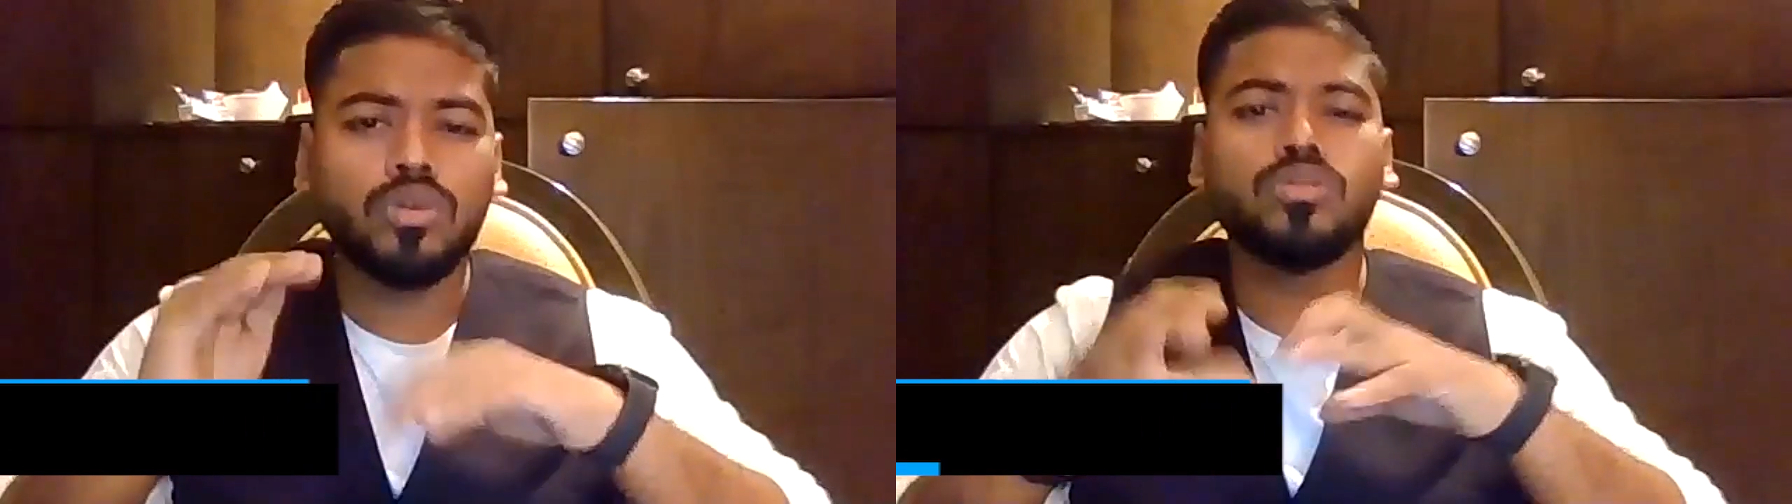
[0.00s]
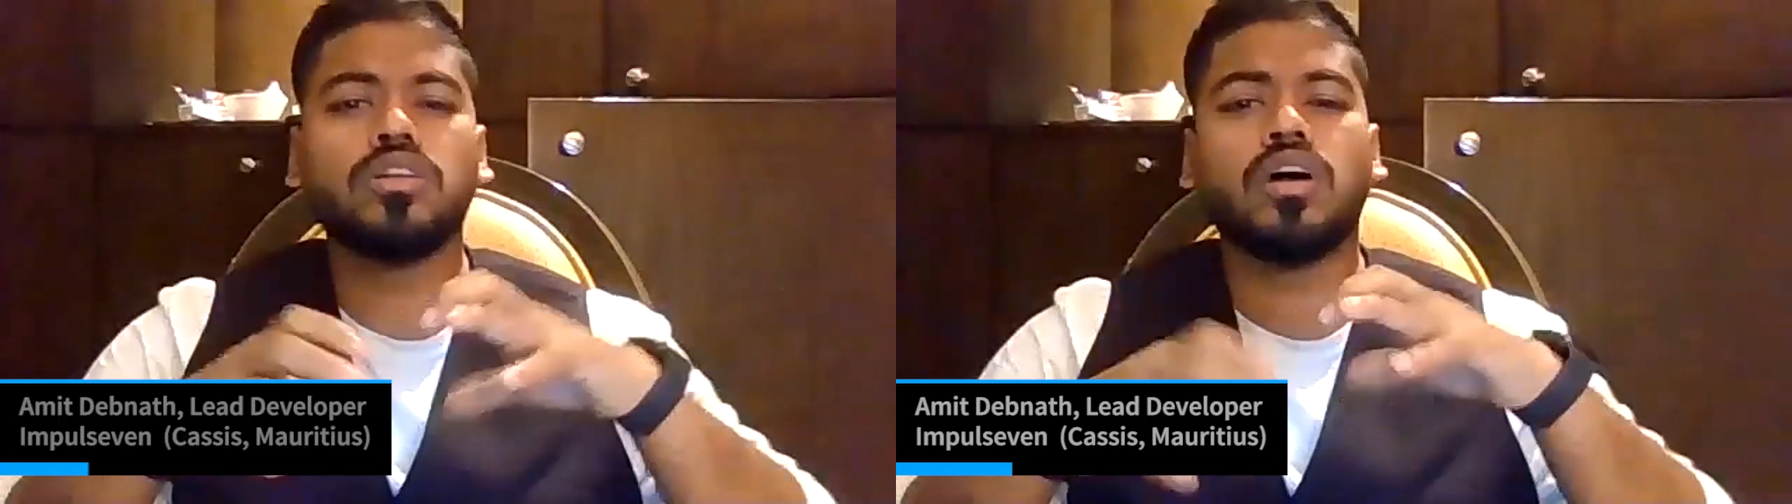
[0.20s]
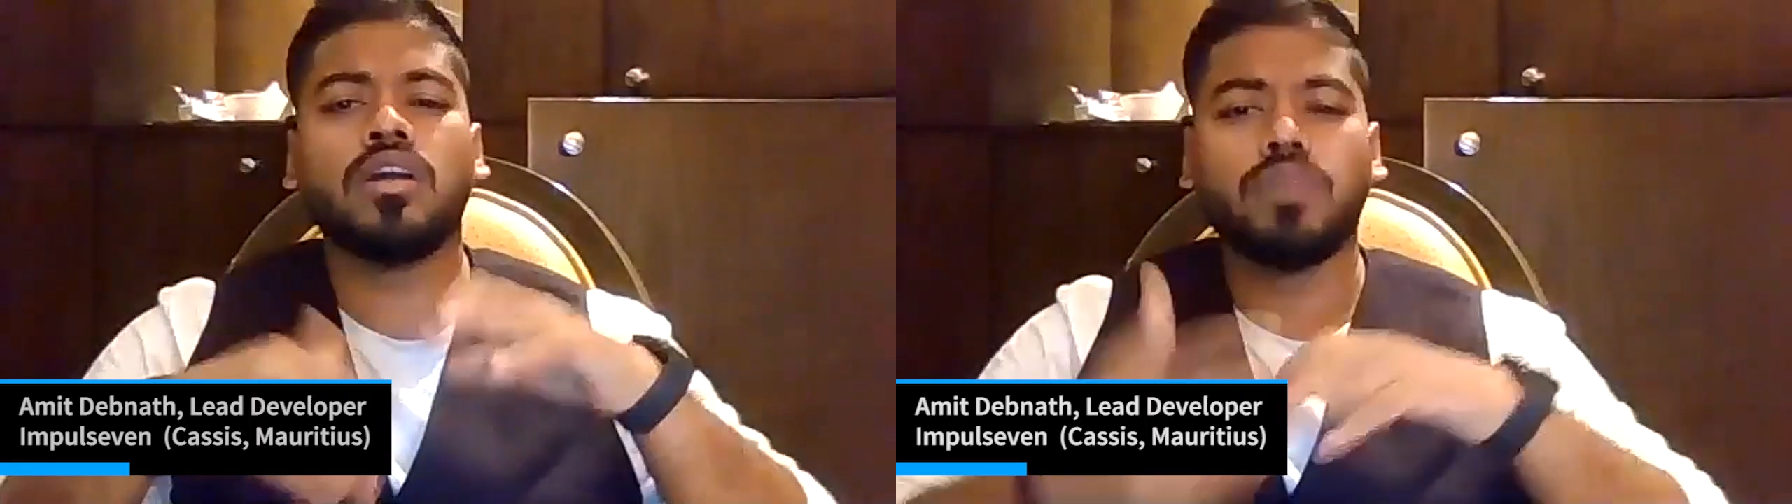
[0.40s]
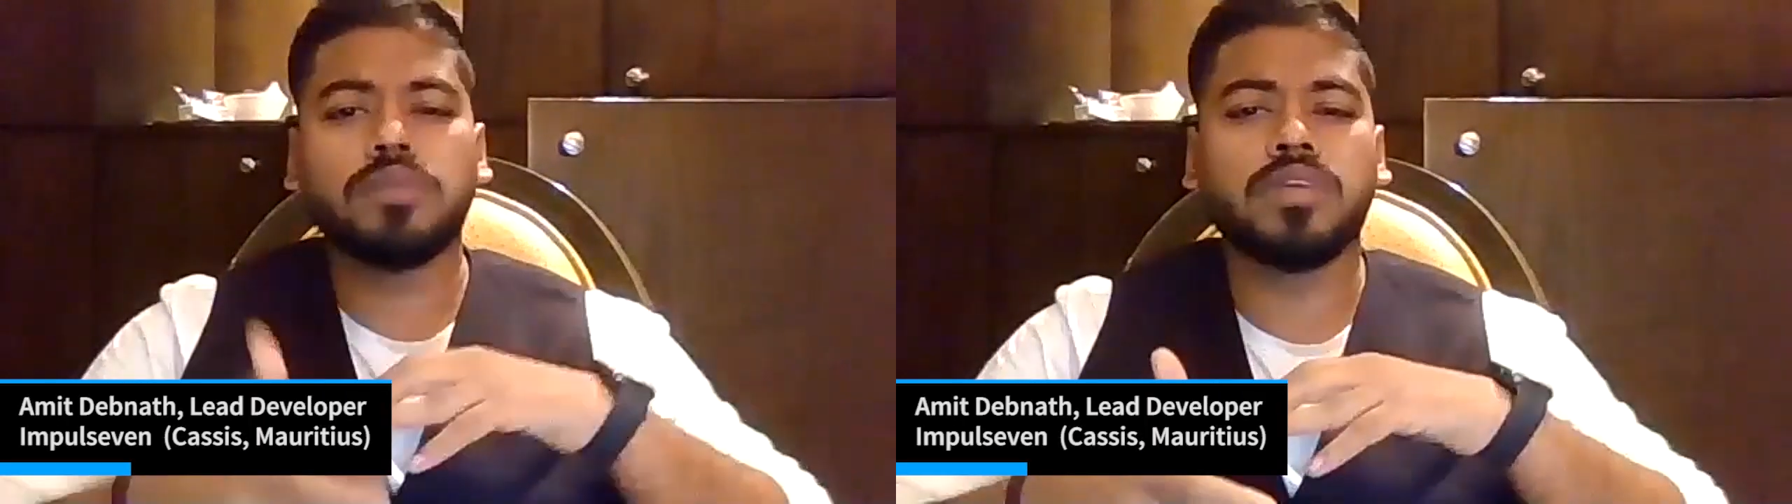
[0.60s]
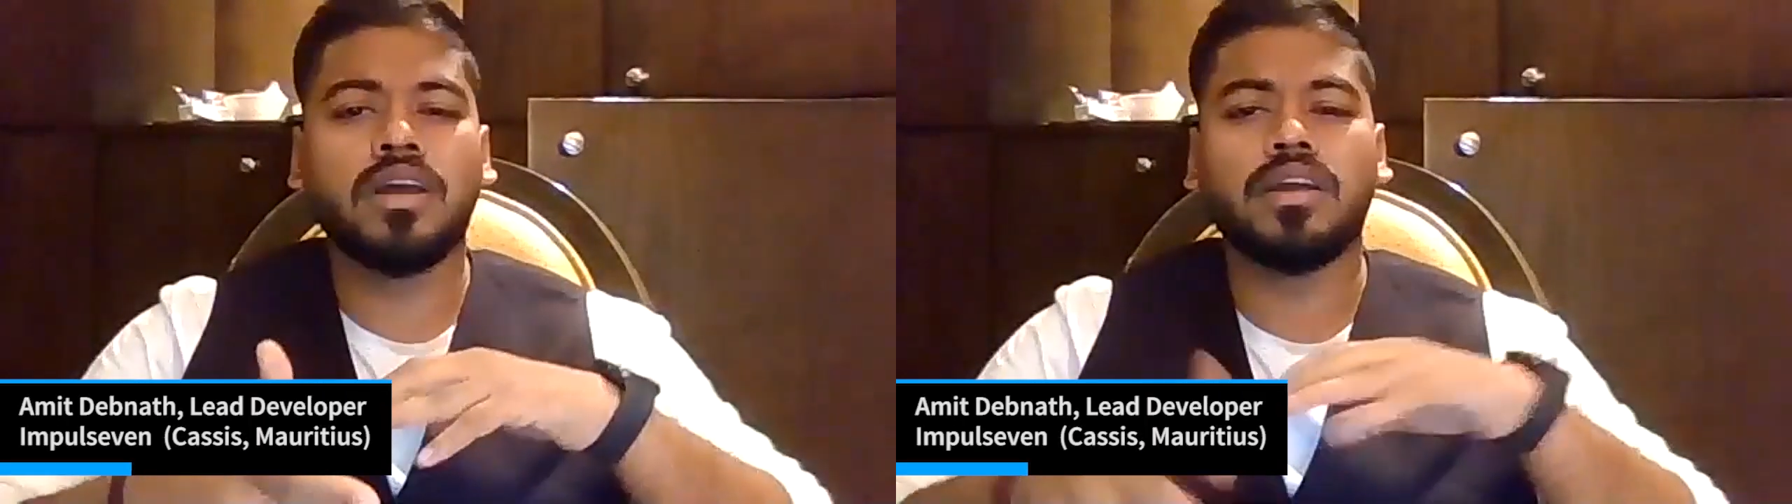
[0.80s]
to our
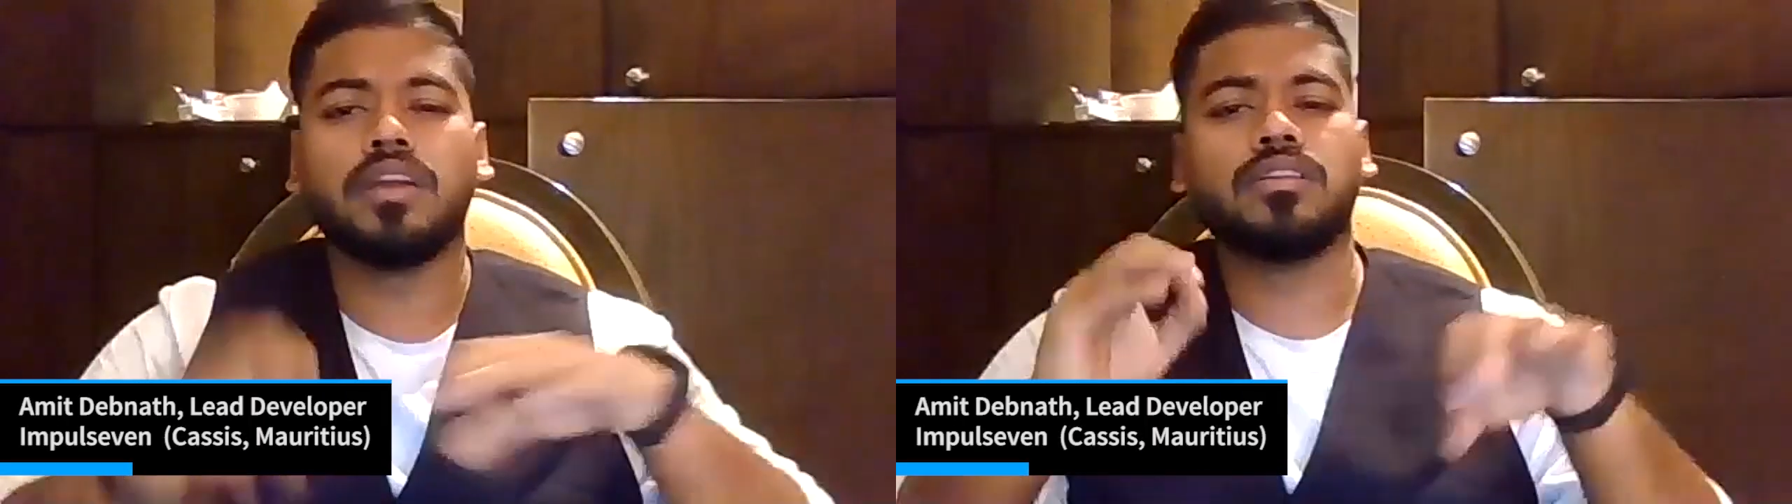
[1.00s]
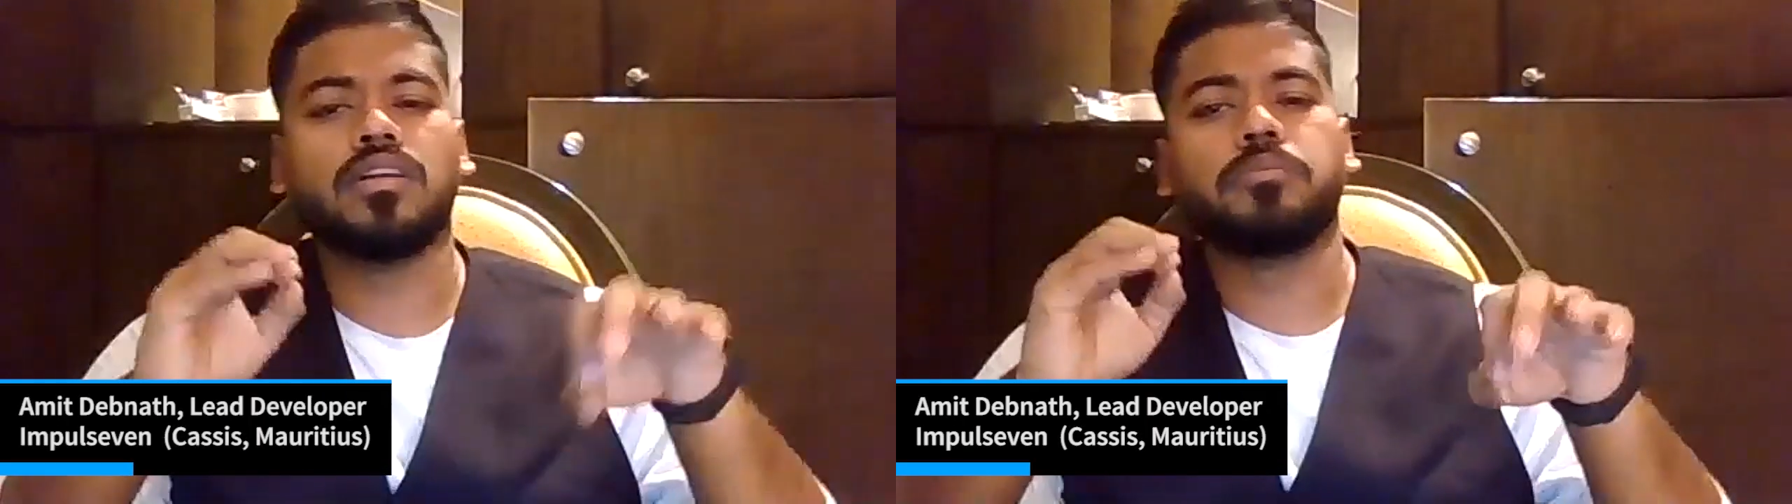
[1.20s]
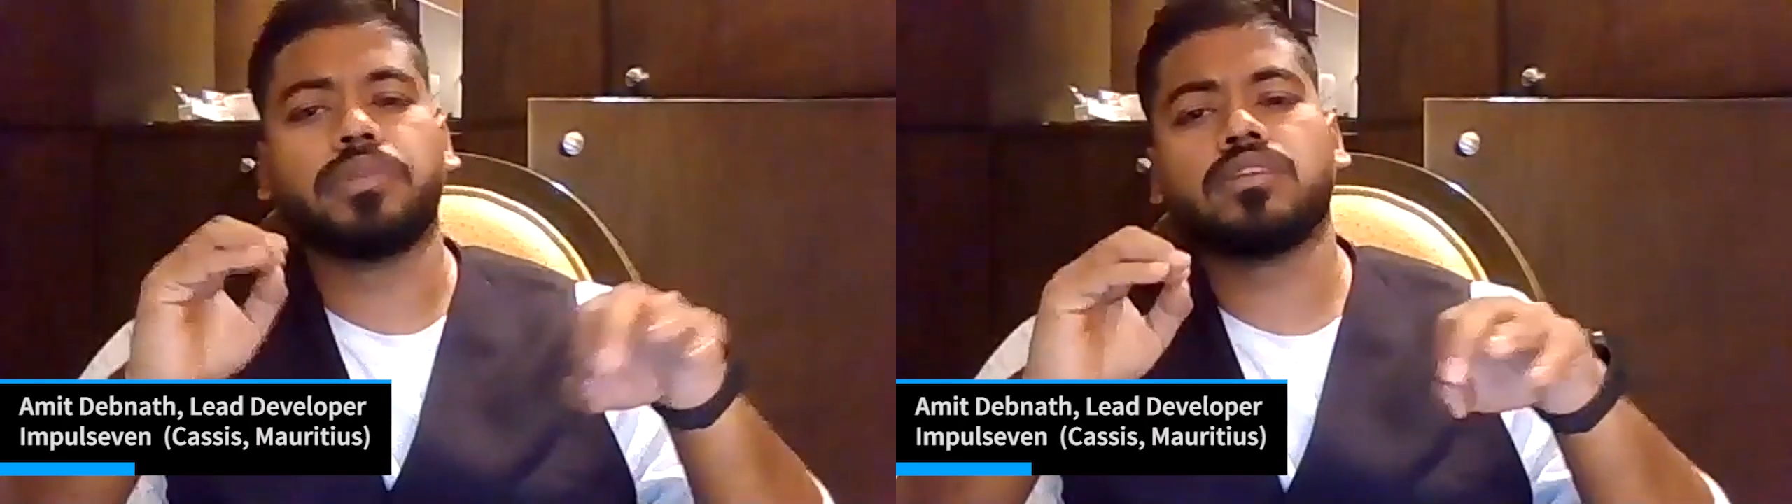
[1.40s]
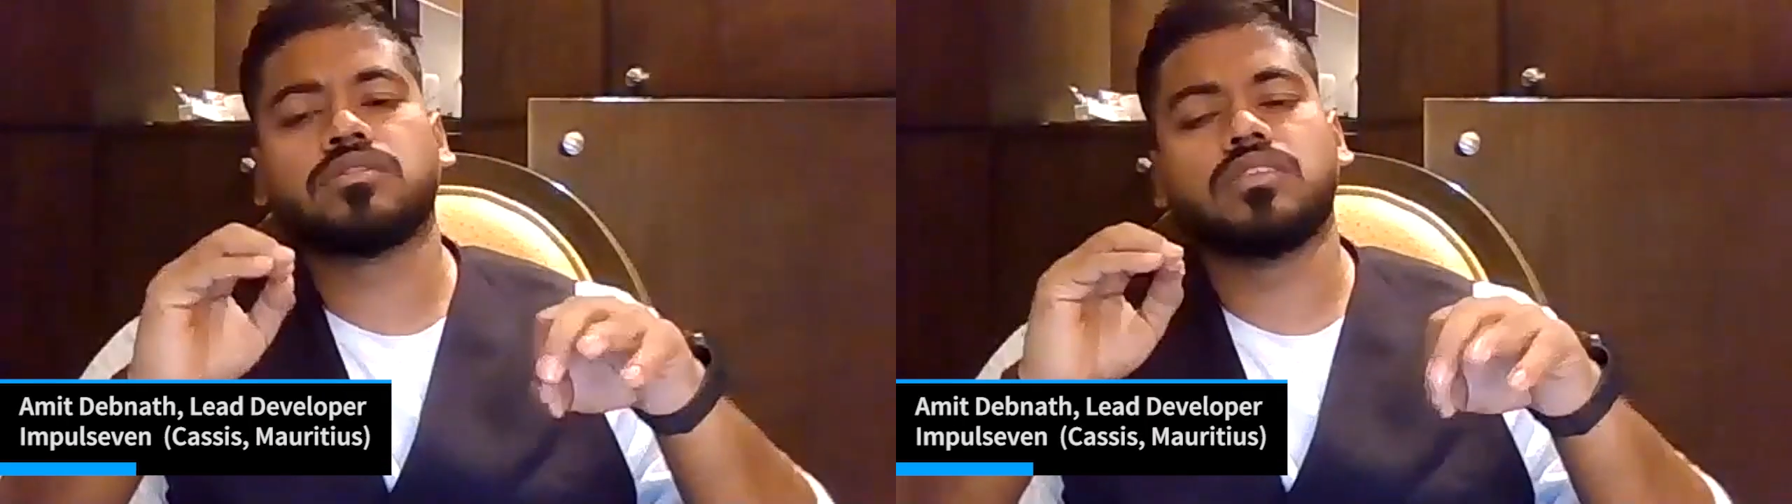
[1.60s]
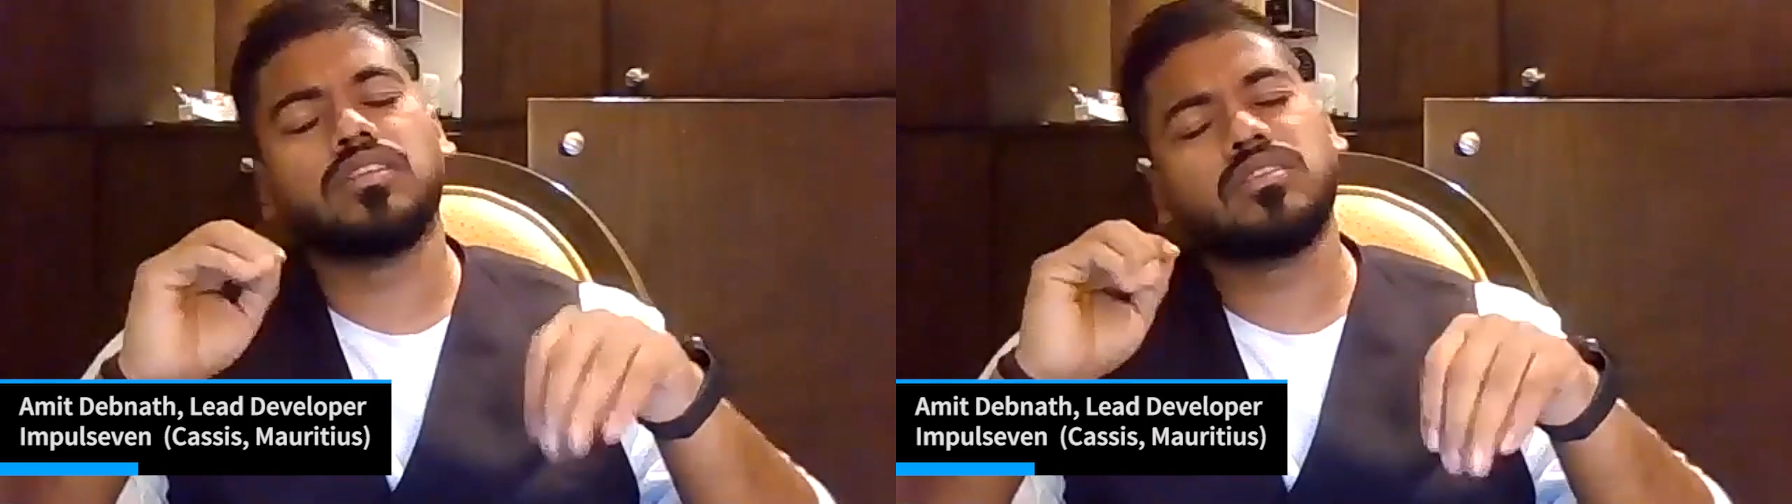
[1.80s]
website and the press.